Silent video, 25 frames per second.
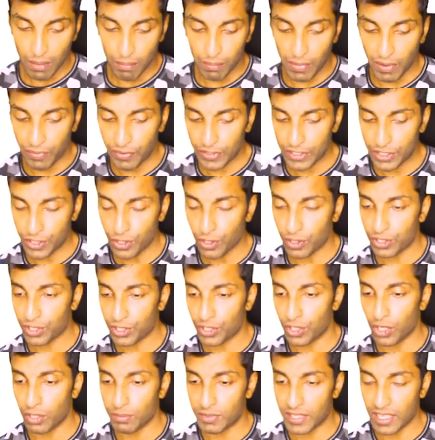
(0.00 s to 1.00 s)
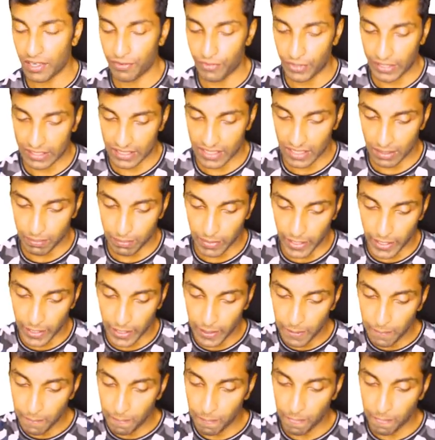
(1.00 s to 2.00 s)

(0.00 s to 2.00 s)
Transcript: Buffer stocks norms are fixed by